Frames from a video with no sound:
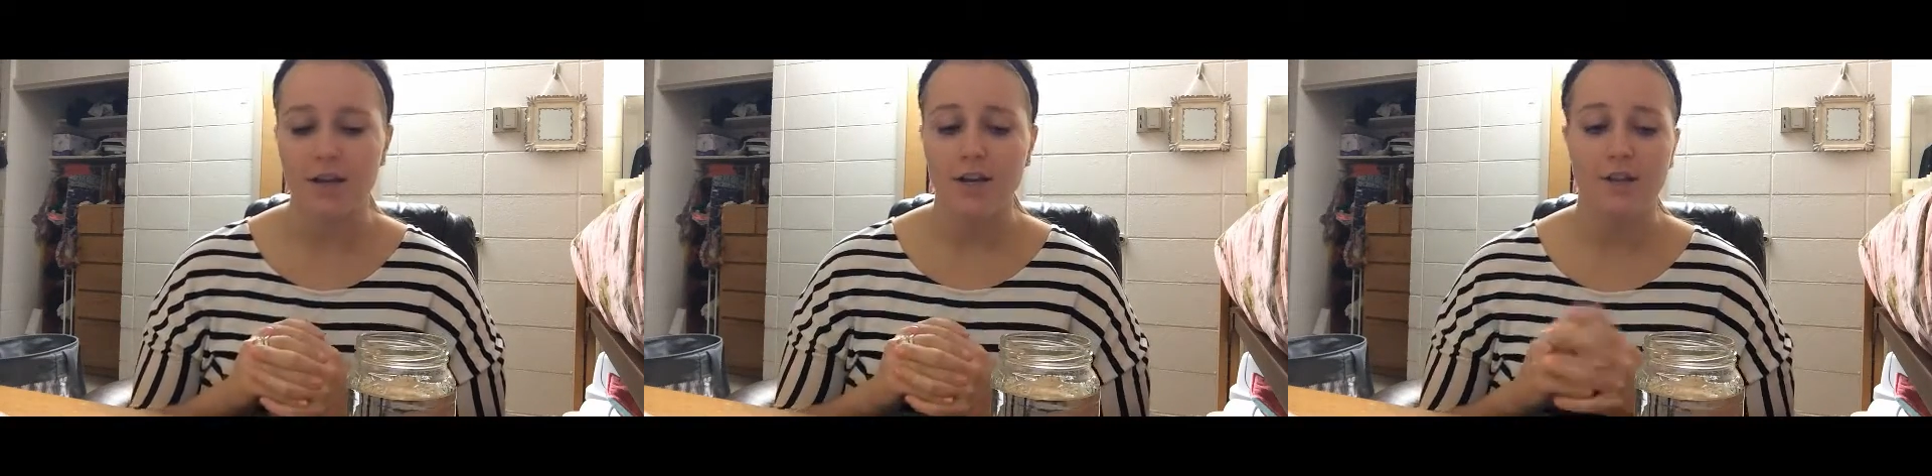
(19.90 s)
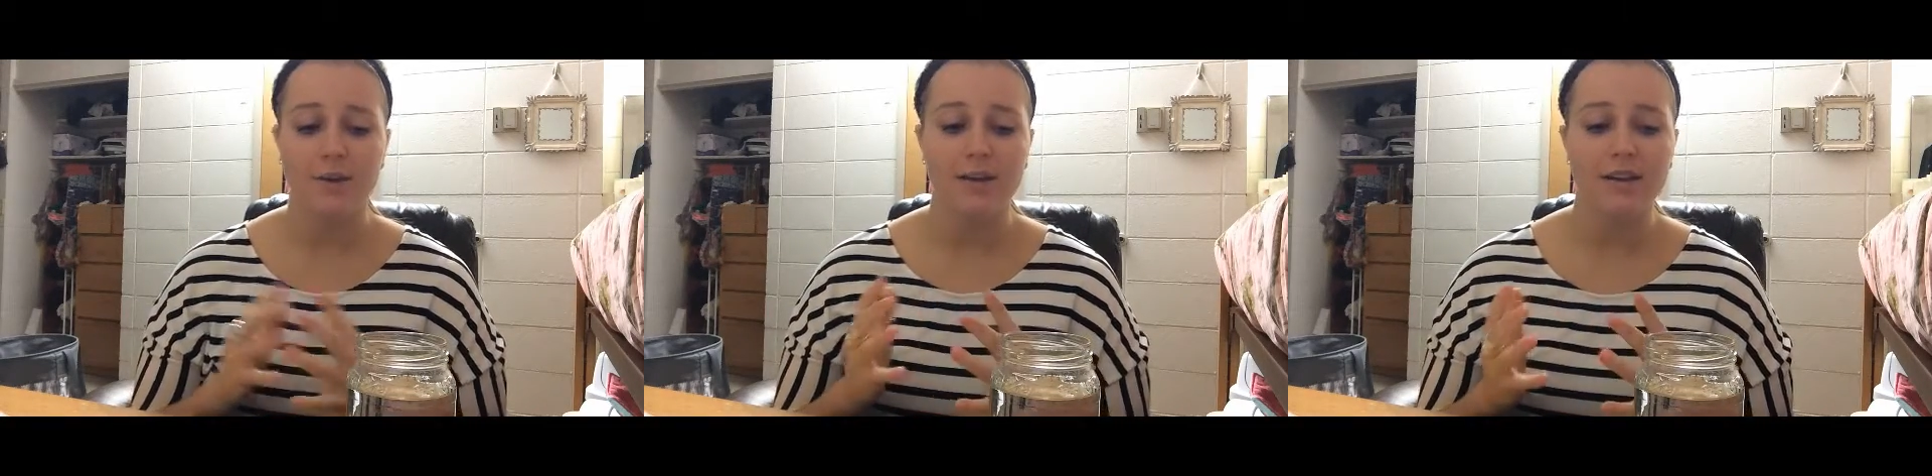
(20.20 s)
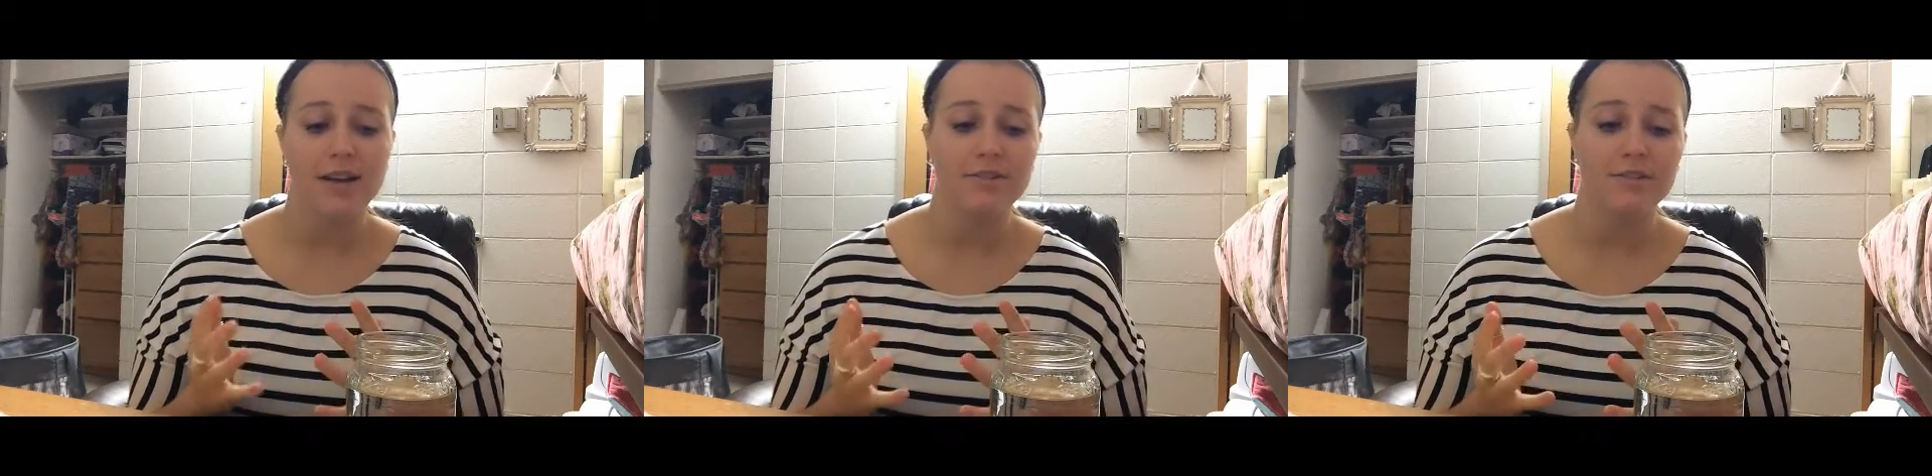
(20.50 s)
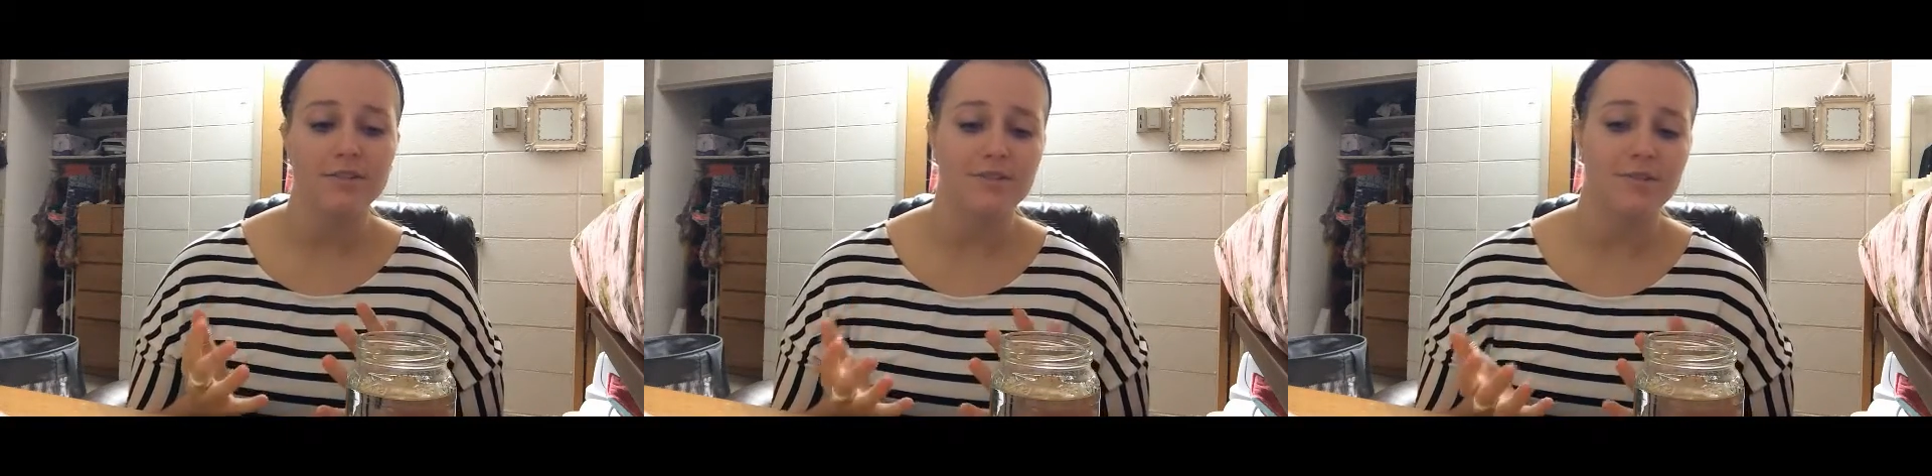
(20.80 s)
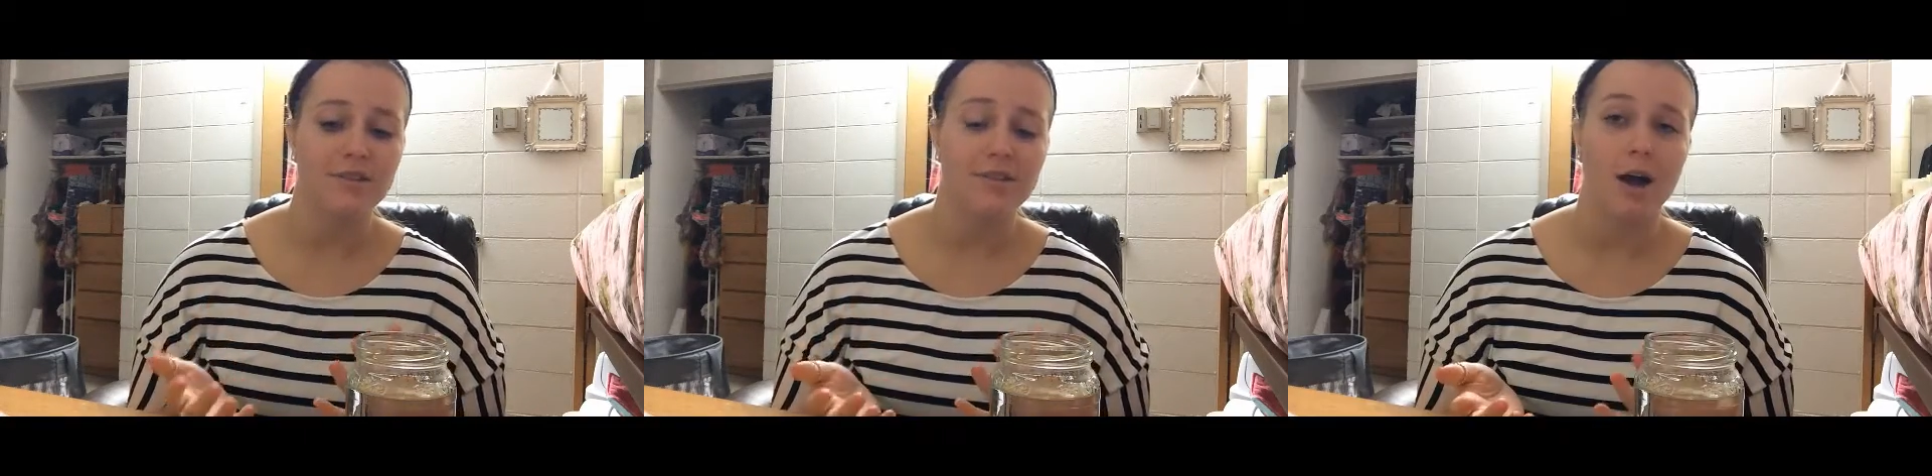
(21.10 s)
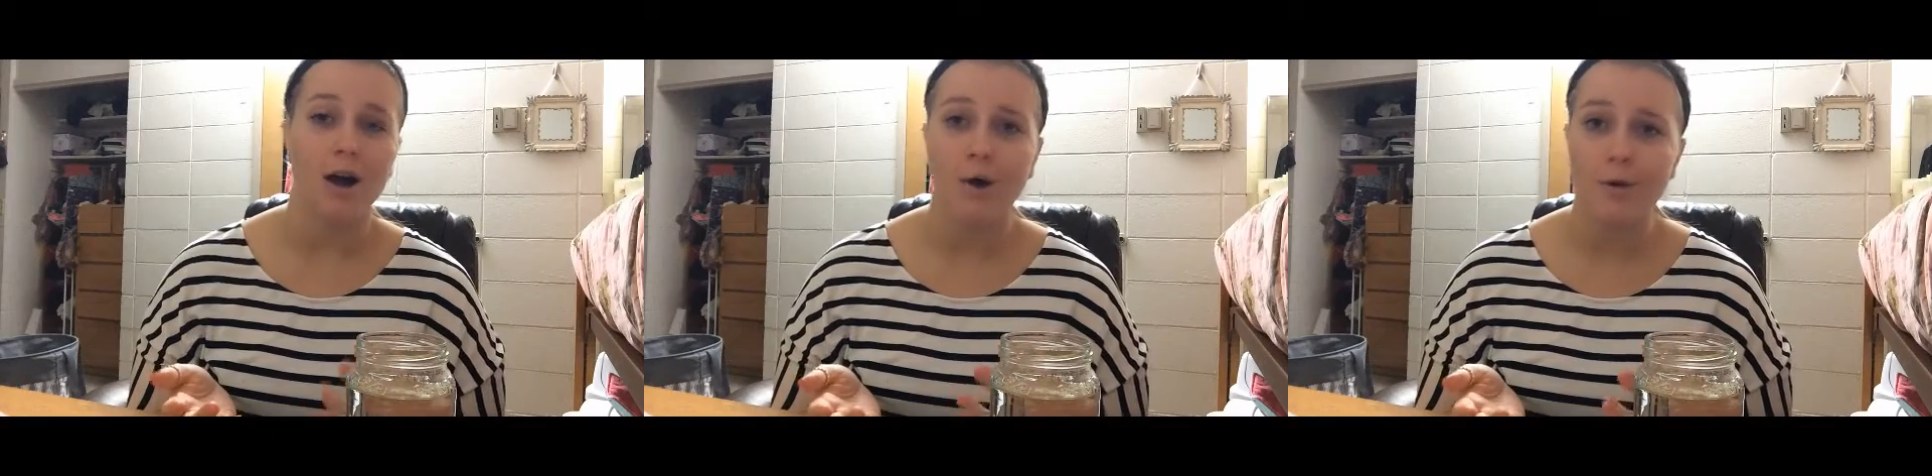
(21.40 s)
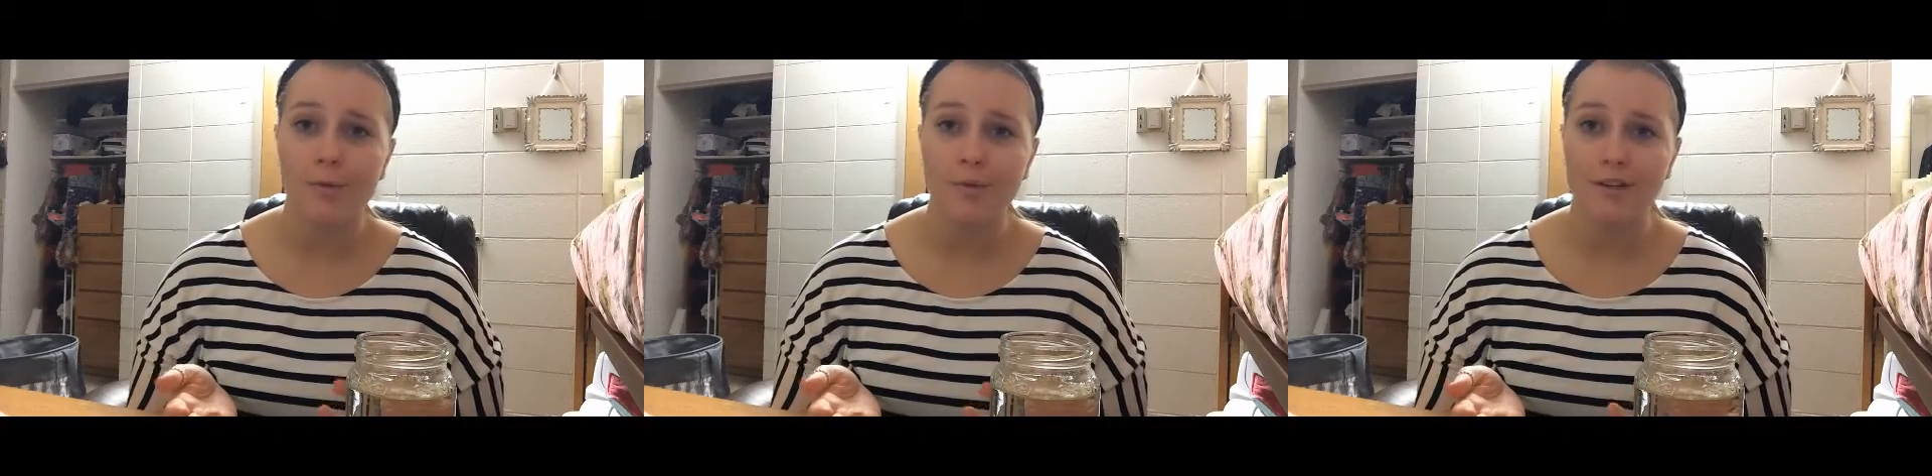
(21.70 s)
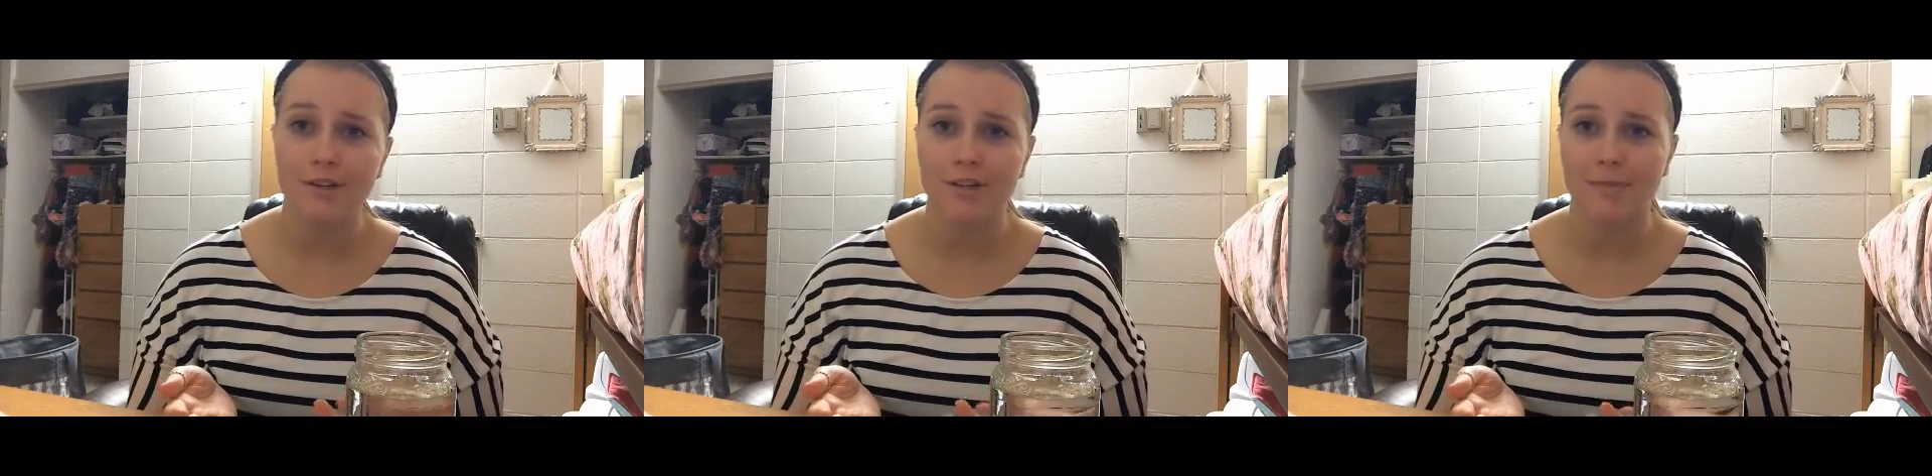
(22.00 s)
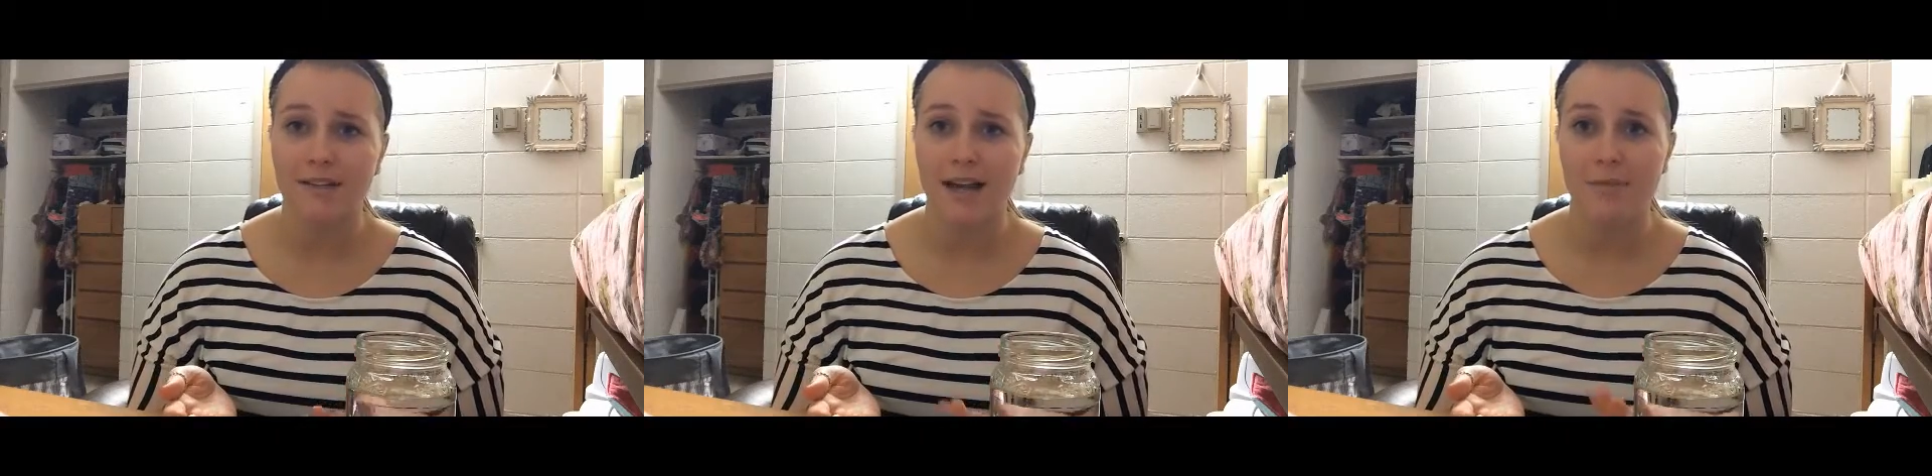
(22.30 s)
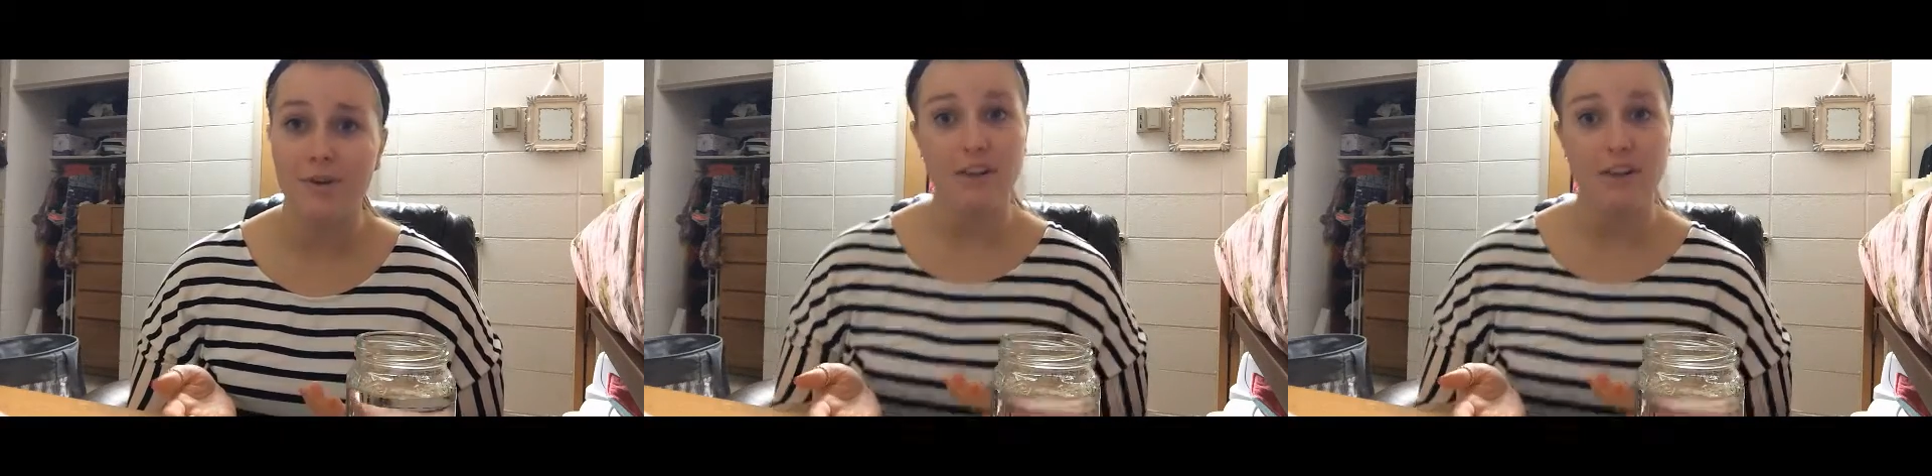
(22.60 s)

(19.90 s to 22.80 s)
You can either do this at home in your spare time,